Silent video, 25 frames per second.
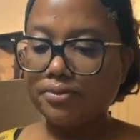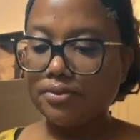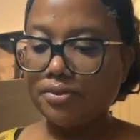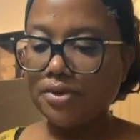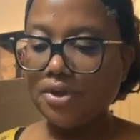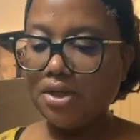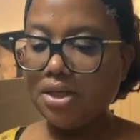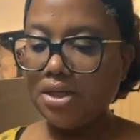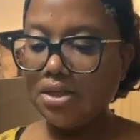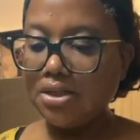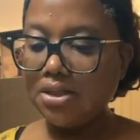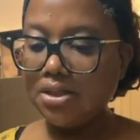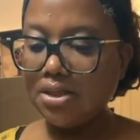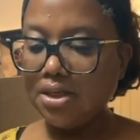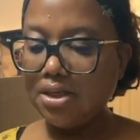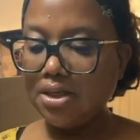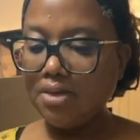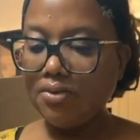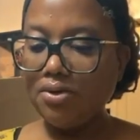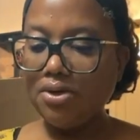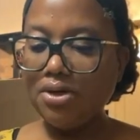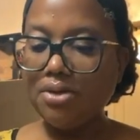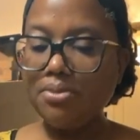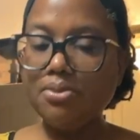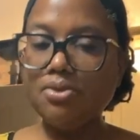And
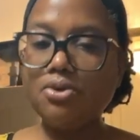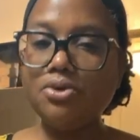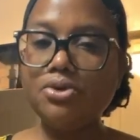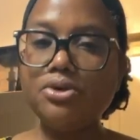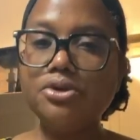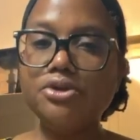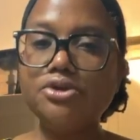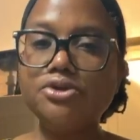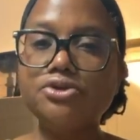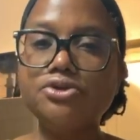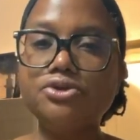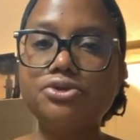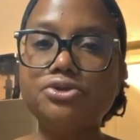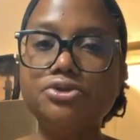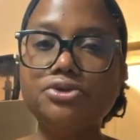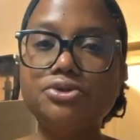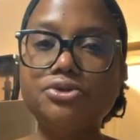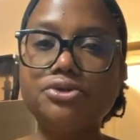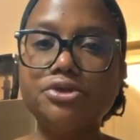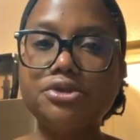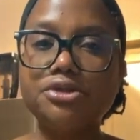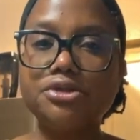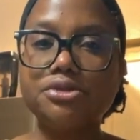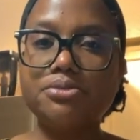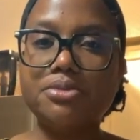then what I'm going to do
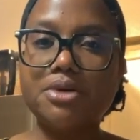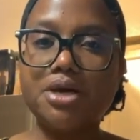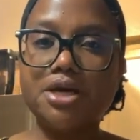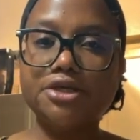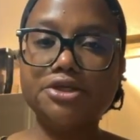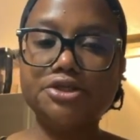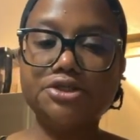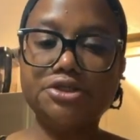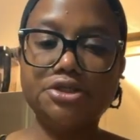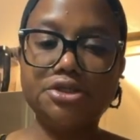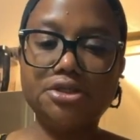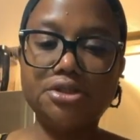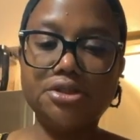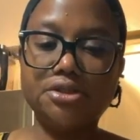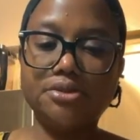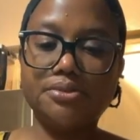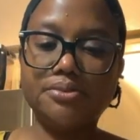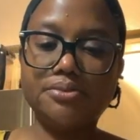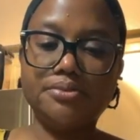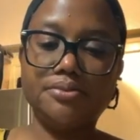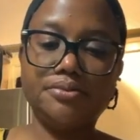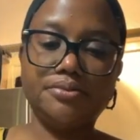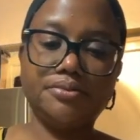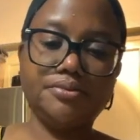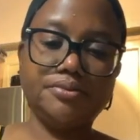is mash it up.
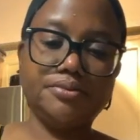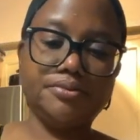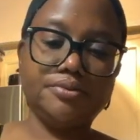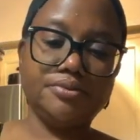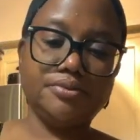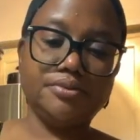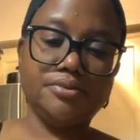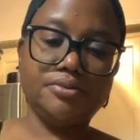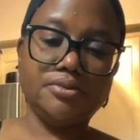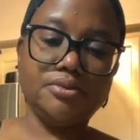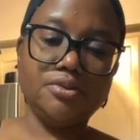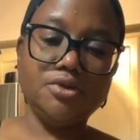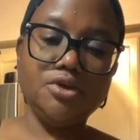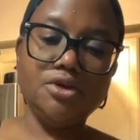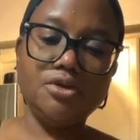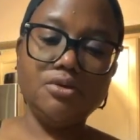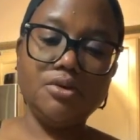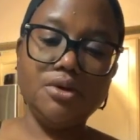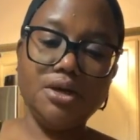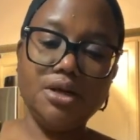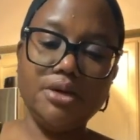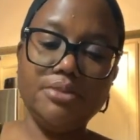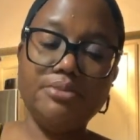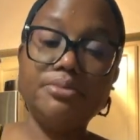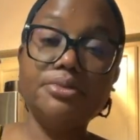You know
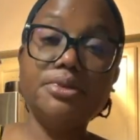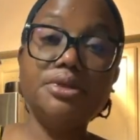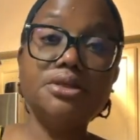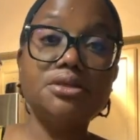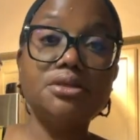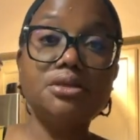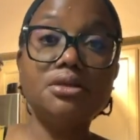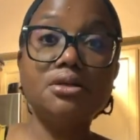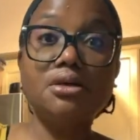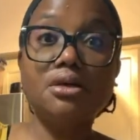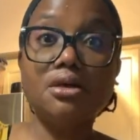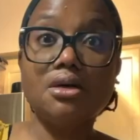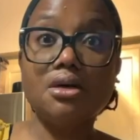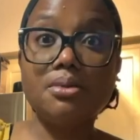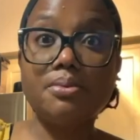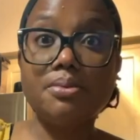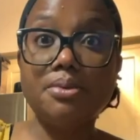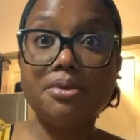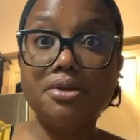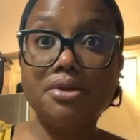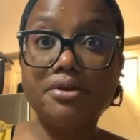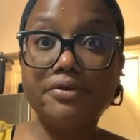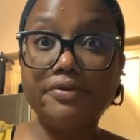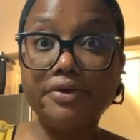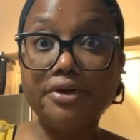what? I'm missing a
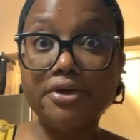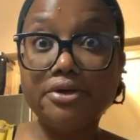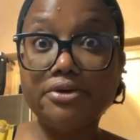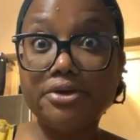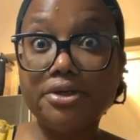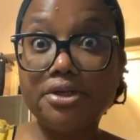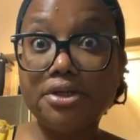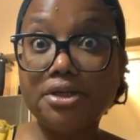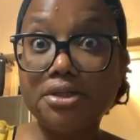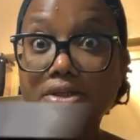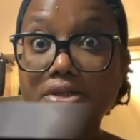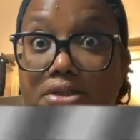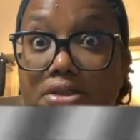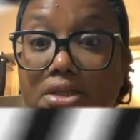couple of ingredients.